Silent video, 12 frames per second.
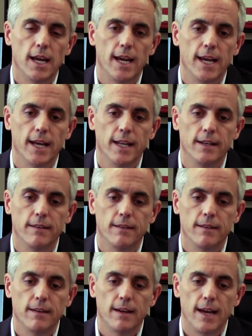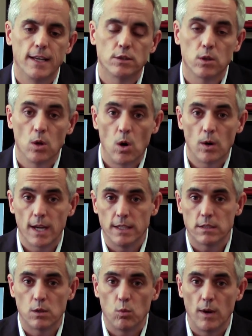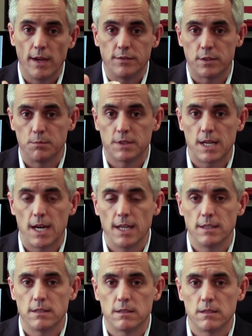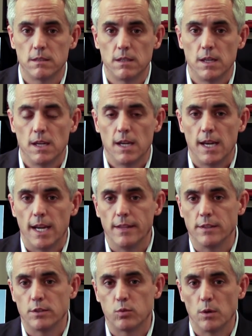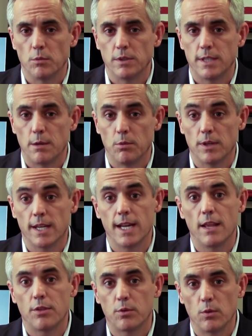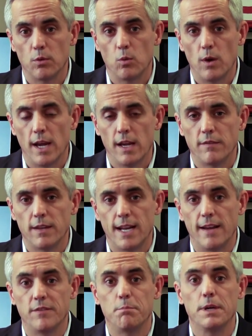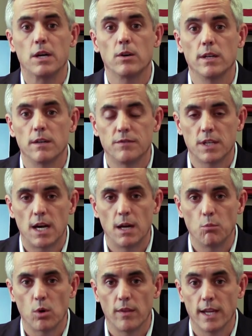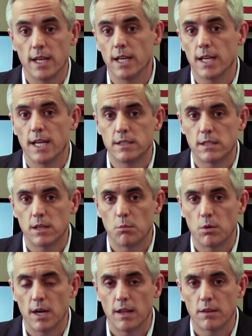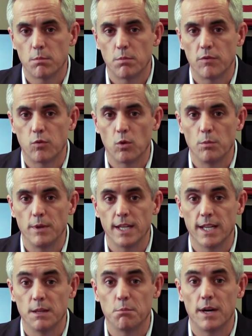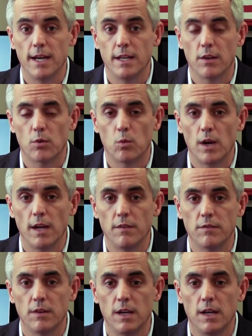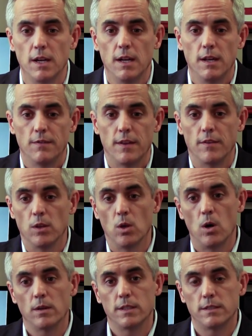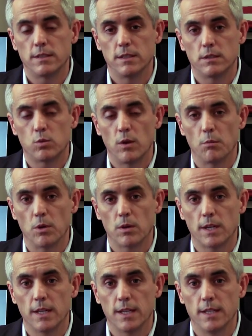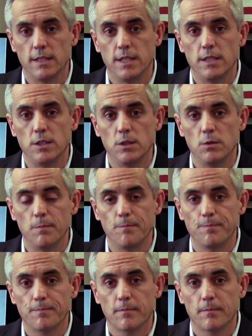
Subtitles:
And as long as the wave subsides and the swimmer is able to get through the wave and have a period of time where they can catch their breath before being hit by another wave, then the long distance swimmer can continue